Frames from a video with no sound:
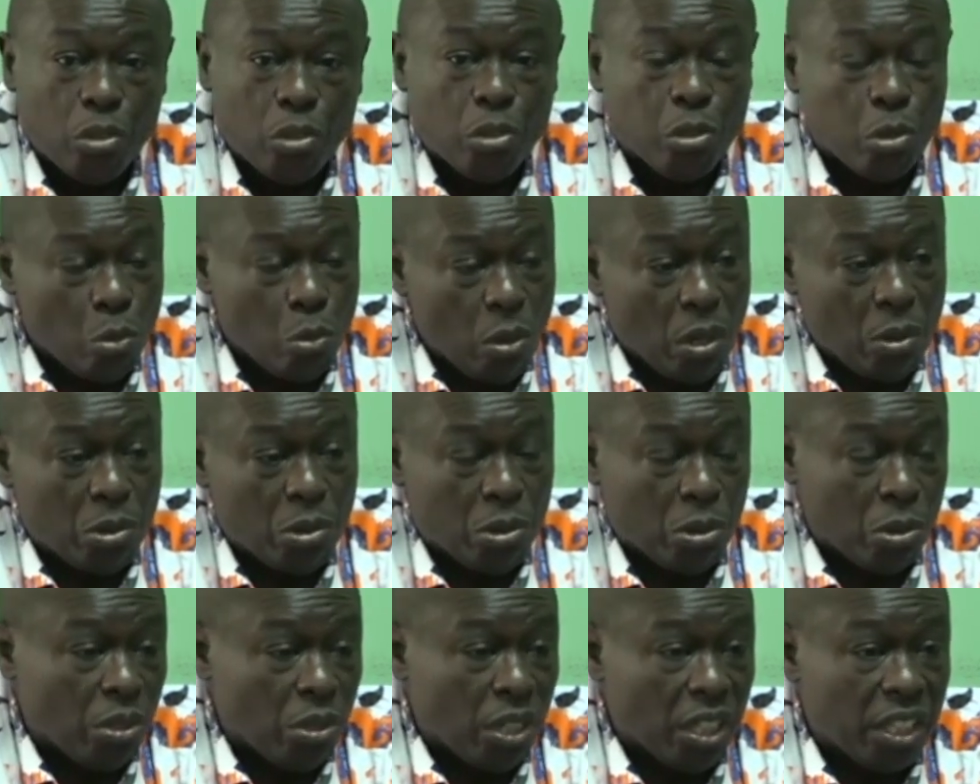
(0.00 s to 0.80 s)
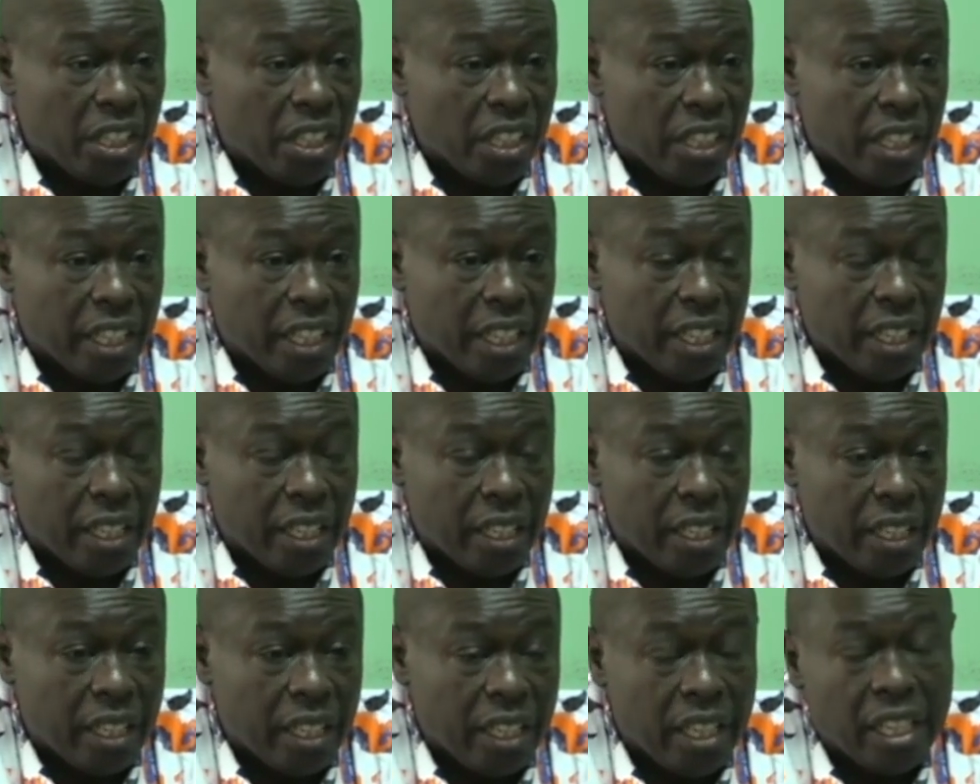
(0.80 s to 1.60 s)
throughout so that he
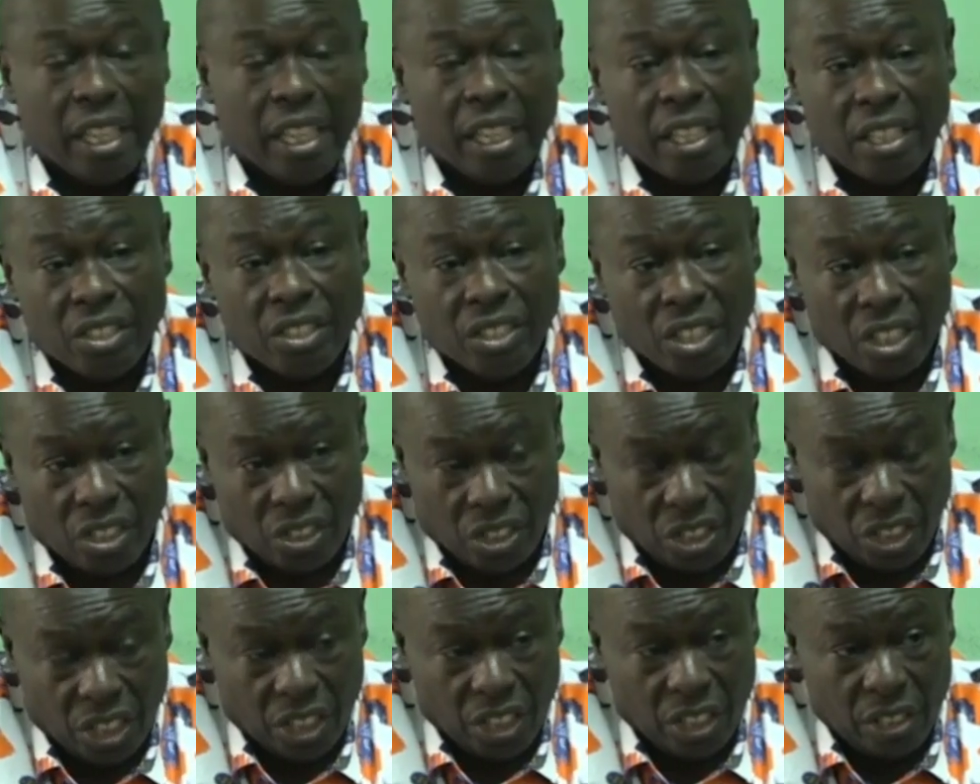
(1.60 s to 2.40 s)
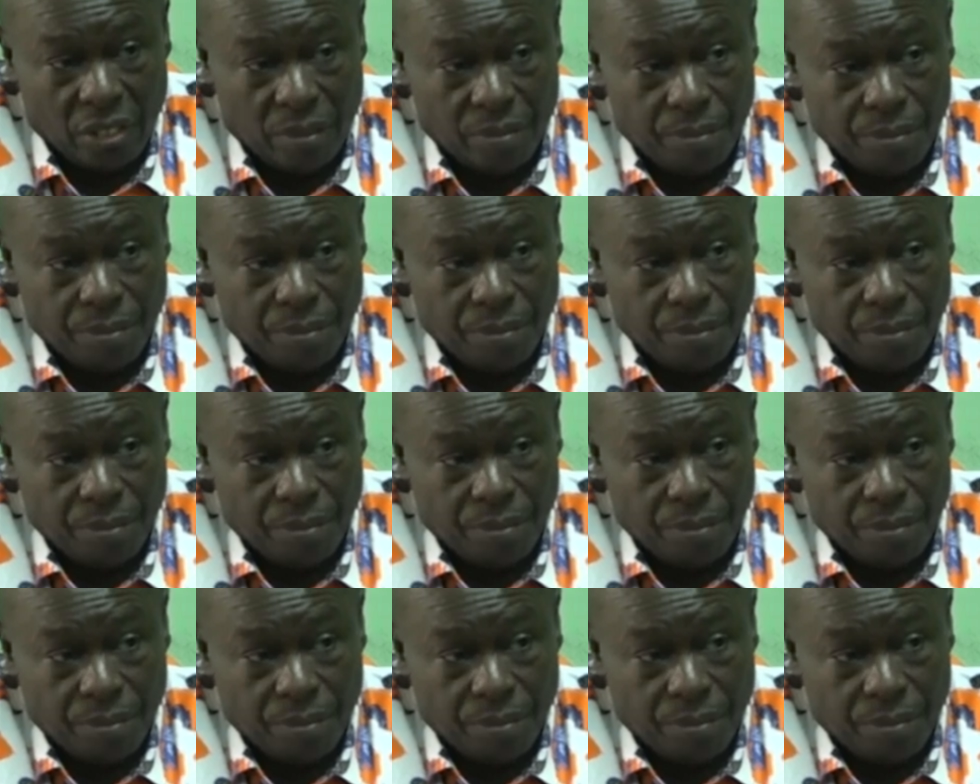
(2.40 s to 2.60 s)
can he can succeed